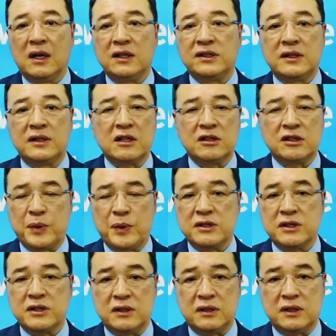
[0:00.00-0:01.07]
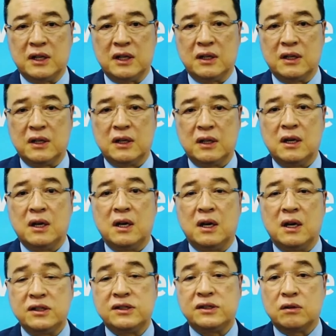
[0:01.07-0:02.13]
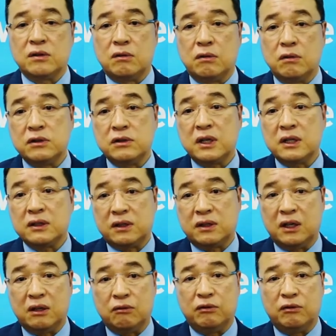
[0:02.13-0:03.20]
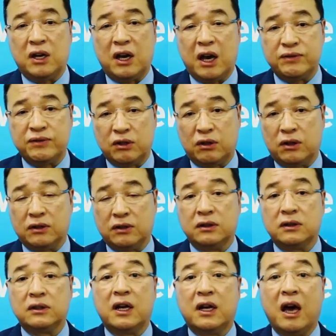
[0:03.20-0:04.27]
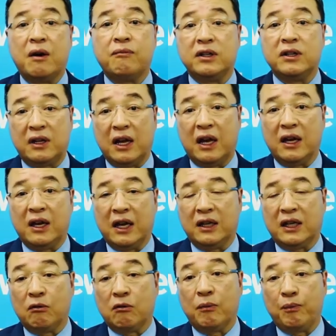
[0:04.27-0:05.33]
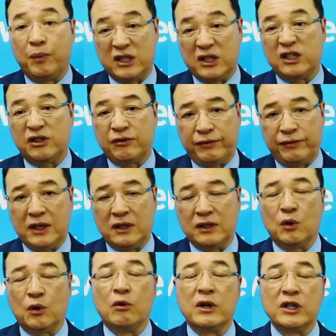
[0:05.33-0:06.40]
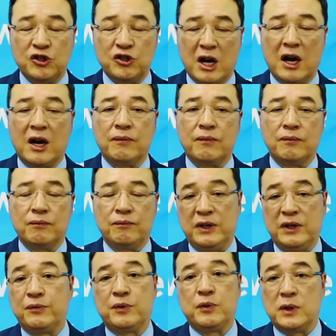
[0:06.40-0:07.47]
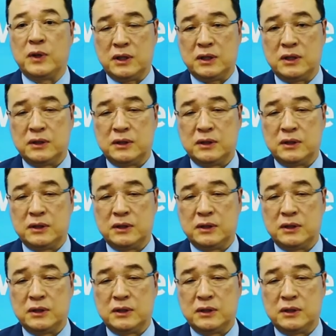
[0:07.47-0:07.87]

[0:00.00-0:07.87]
It's not a special thing. It's the ordinary thing we have done every day at our business field or job before.